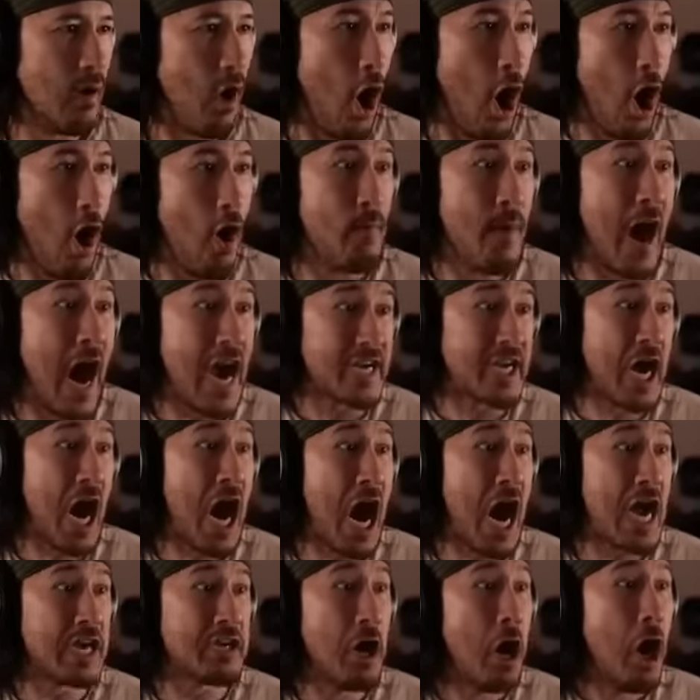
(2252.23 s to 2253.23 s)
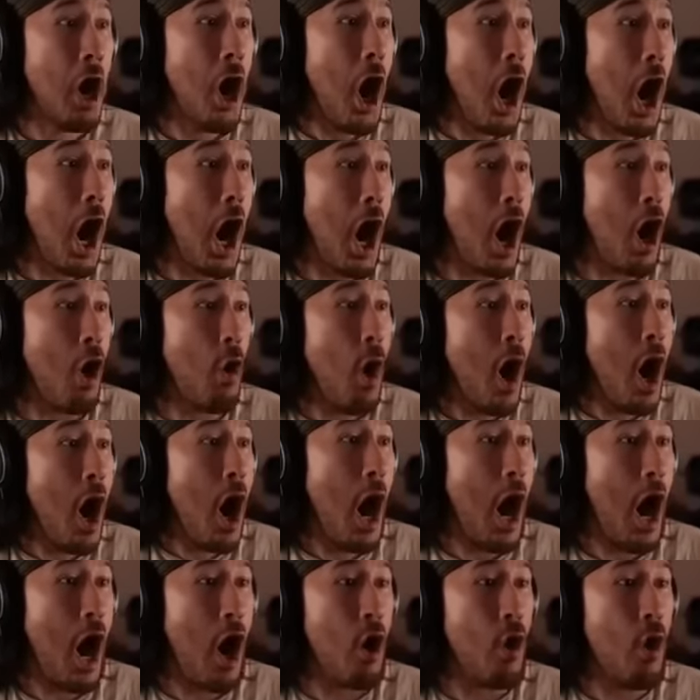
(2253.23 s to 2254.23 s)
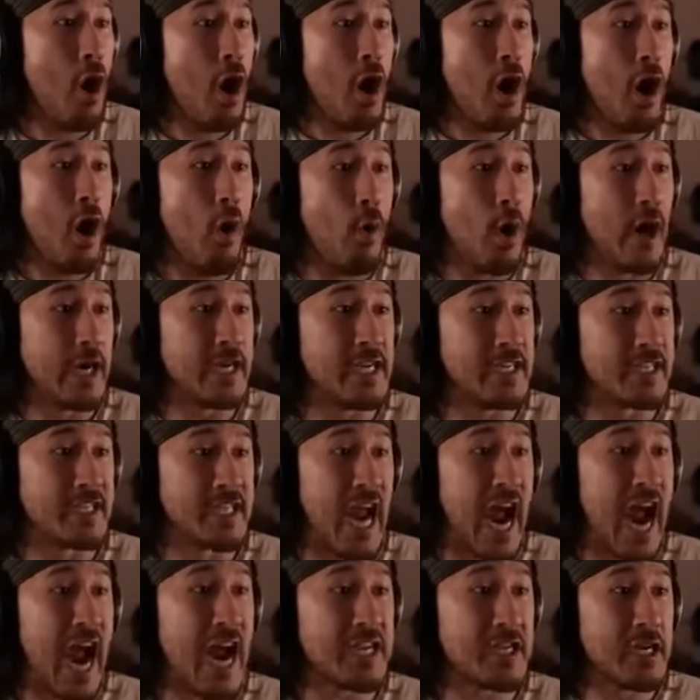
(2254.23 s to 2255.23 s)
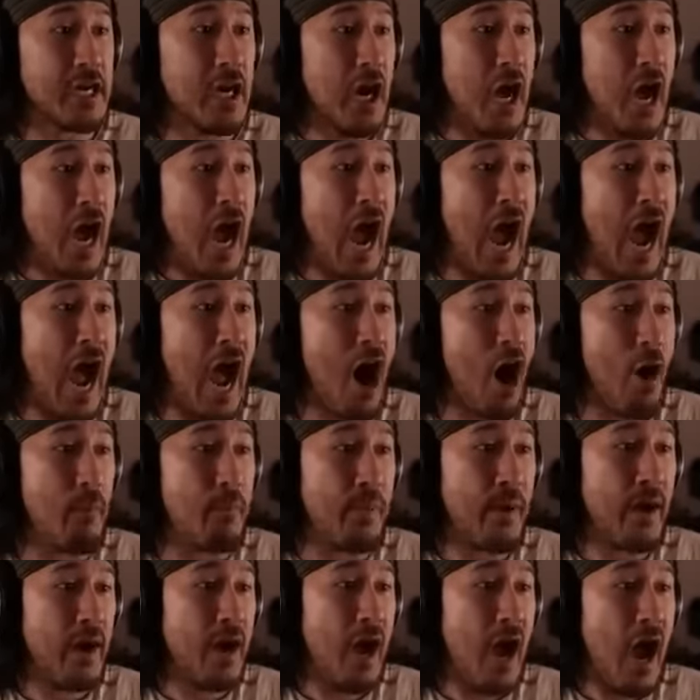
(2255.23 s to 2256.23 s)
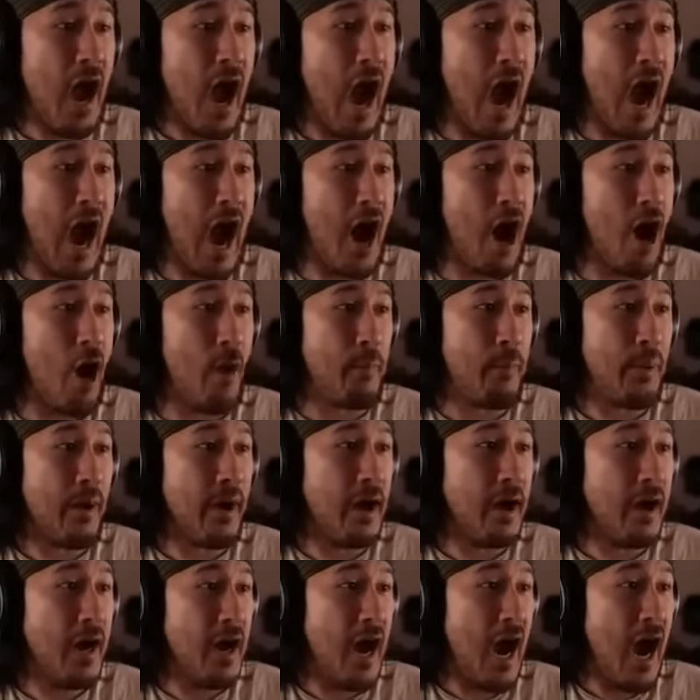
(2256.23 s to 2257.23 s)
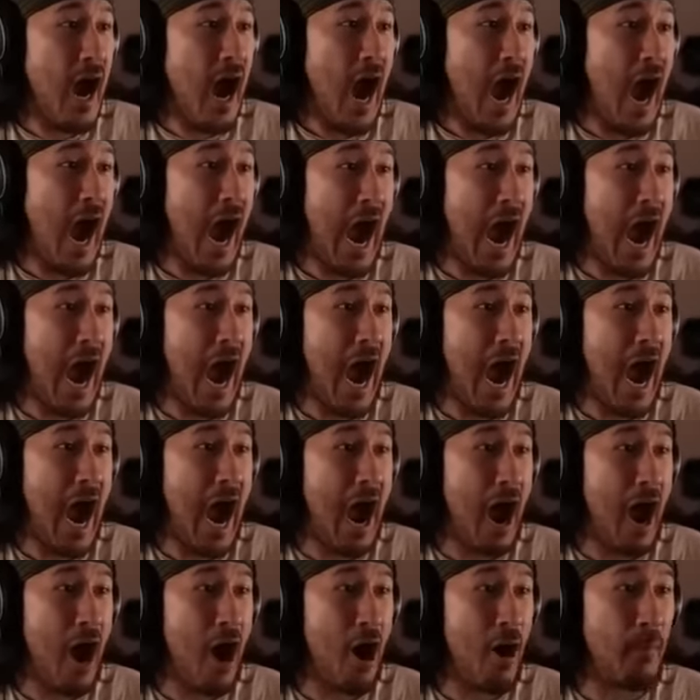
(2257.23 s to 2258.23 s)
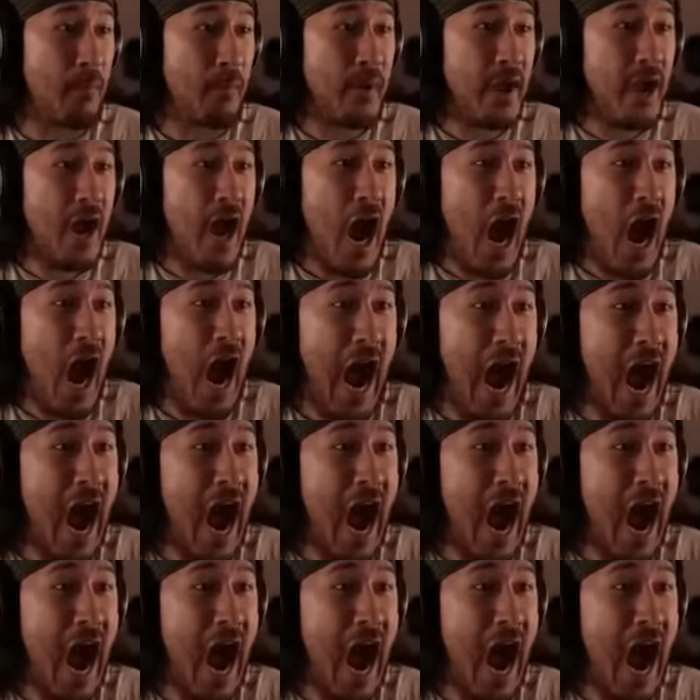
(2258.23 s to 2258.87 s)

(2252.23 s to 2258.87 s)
Oh my god! Oh, oh! What is that? Help! Help! Help! Mark, get in here!